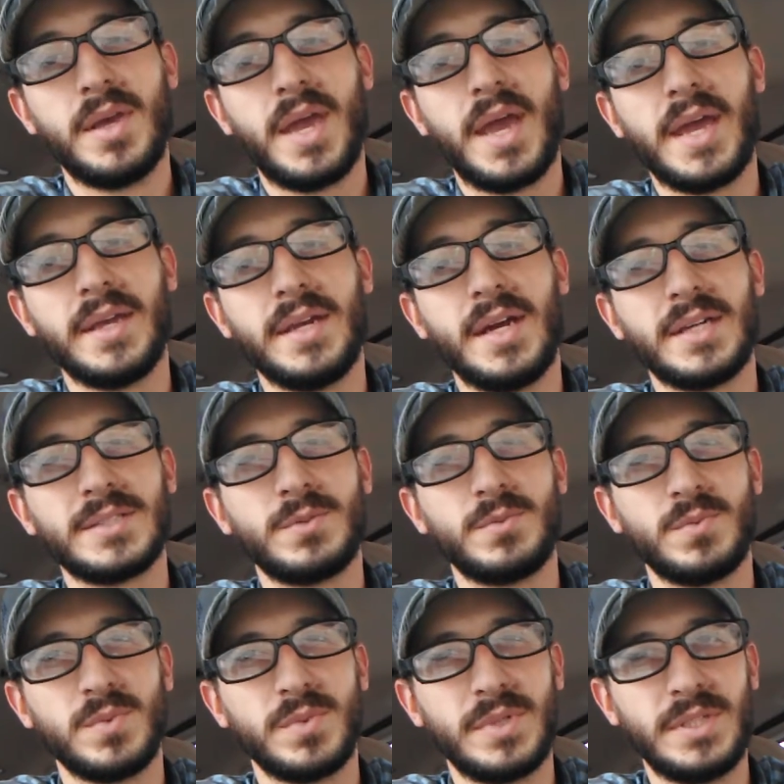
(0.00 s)
and not
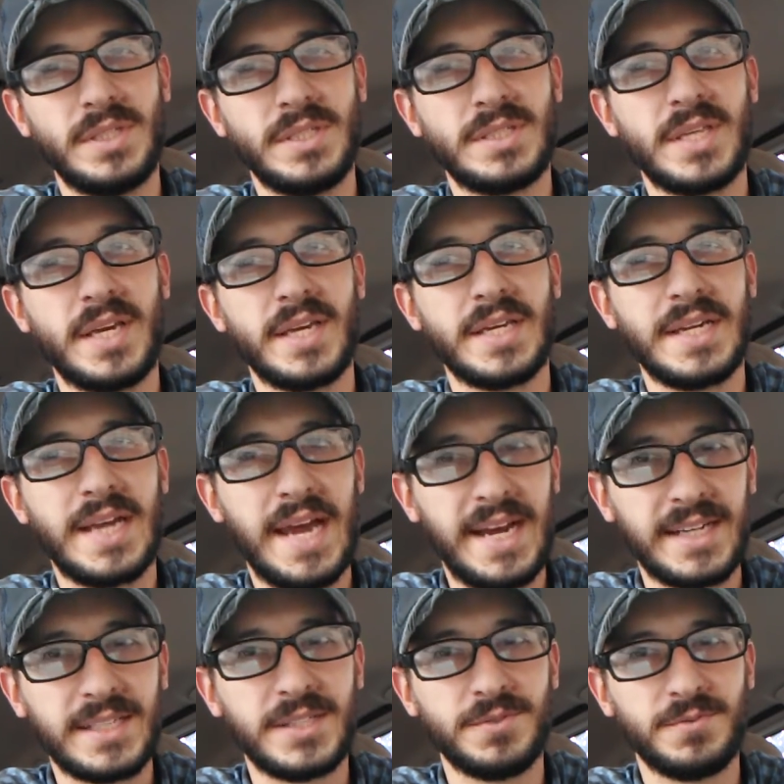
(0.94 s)
really take an
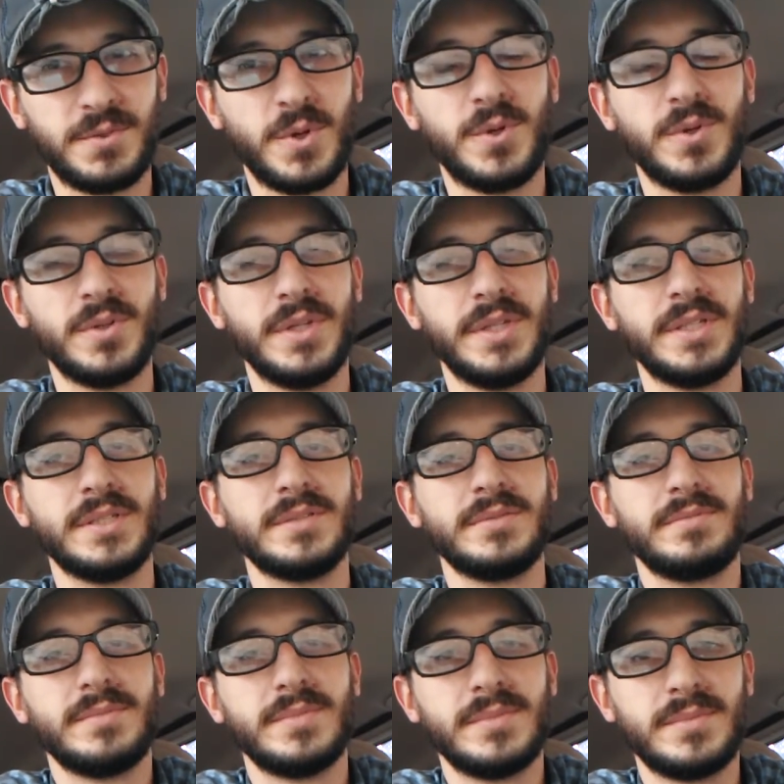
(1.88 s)
active role in